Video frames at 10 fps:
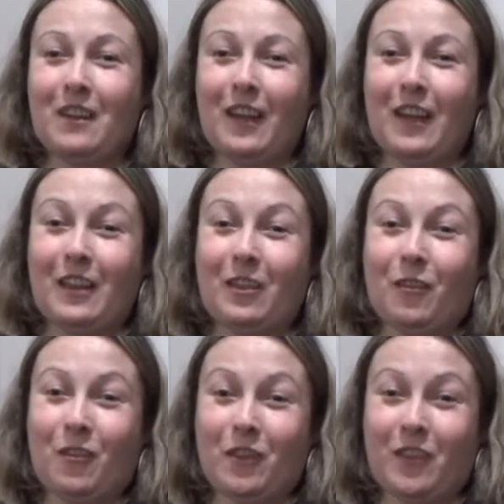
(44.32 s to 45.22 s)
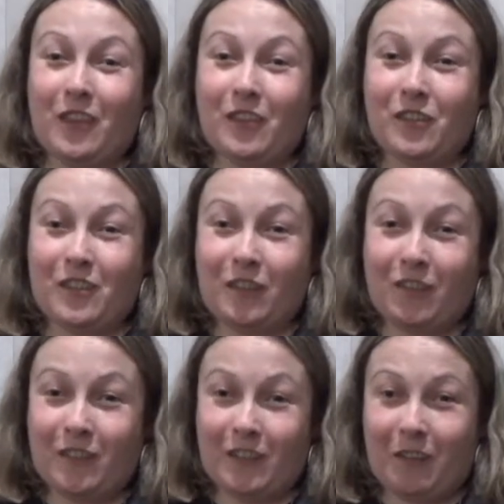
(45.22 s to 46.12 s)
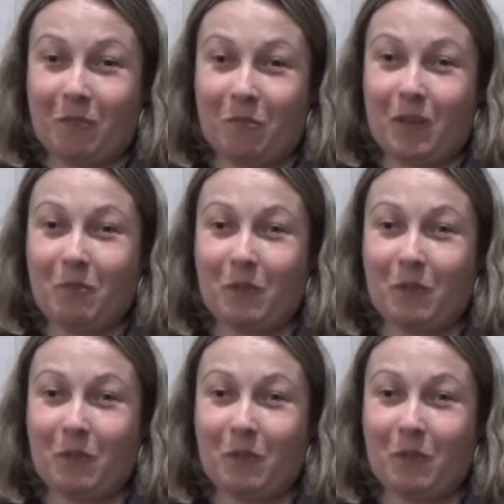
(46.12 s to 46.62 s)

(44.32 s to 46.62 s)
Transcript: and thought that she's not self-made